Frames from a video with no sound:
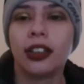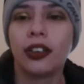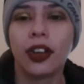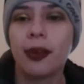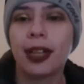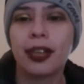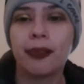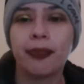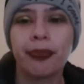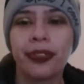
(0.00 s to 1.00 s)
You know what I
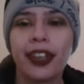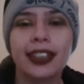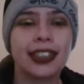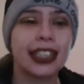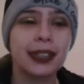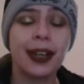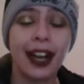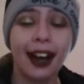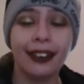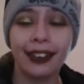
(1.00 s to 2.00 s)
mean? So that's
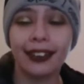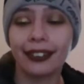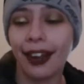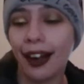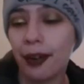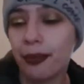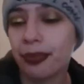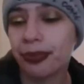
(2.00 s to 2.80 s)
why I highlighted that.